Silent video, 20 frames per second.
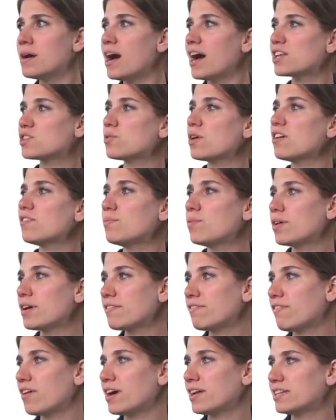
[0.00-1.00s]
A
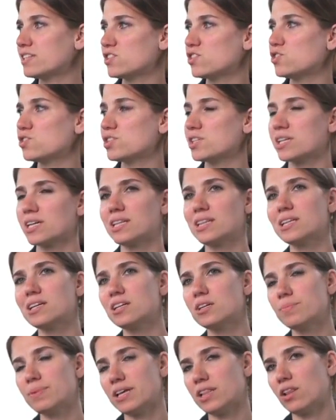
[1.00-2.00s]
12-point font is usually a
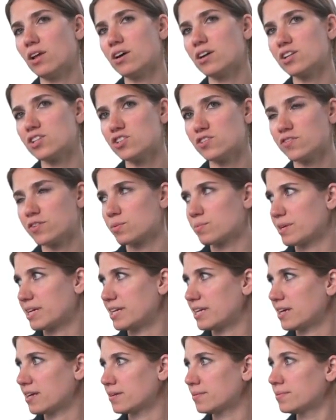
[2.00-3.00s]
little bit large for
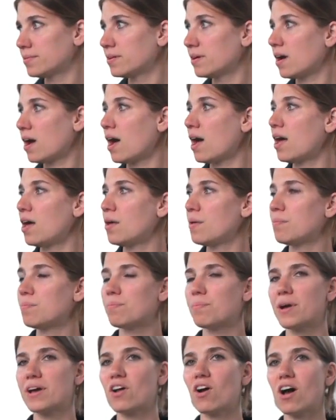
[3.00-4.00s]
reading,
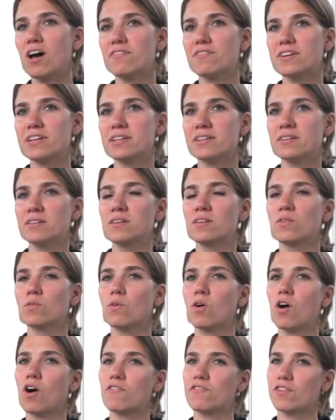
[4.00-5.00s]
but often
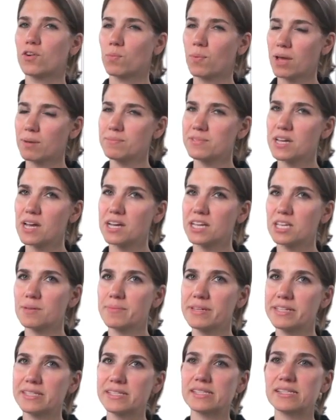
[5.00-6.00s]
for web
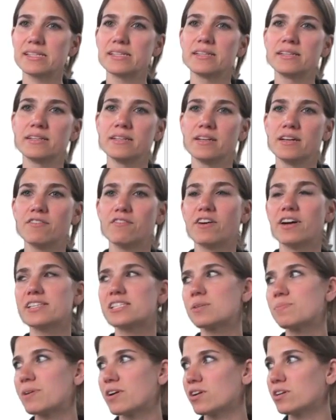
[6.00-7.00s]
documents,
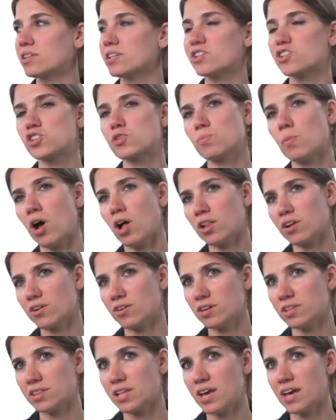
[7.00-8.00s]
fonts appear a little smaller
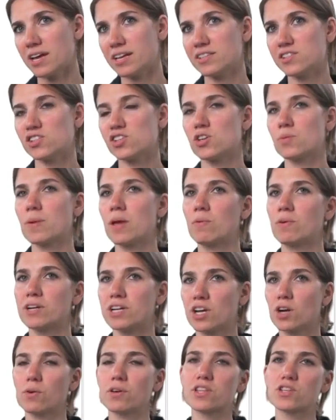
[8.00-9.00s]
online, so you may want
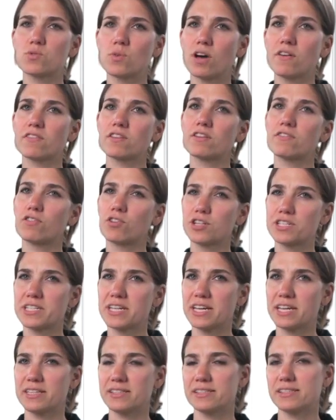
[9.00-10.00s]
to go with a 12 or a
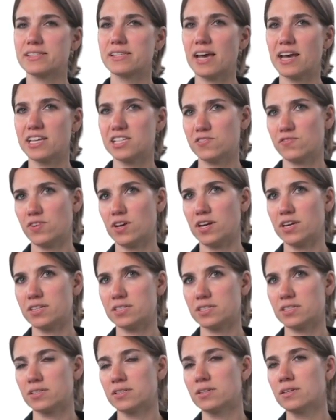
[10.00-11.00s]
14 size
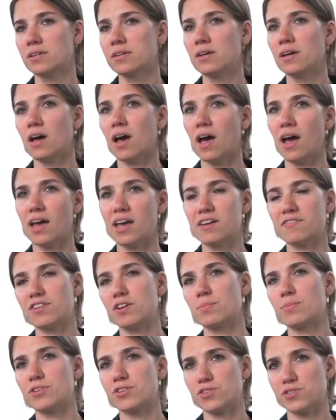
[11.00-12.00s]
font if
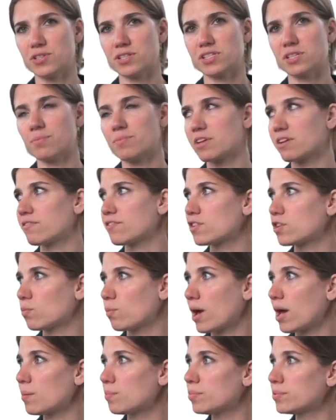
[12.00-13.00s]
you're producing something for the
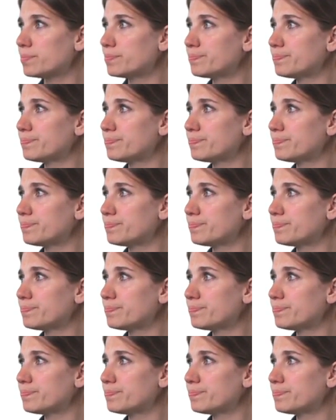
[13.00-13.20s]
web.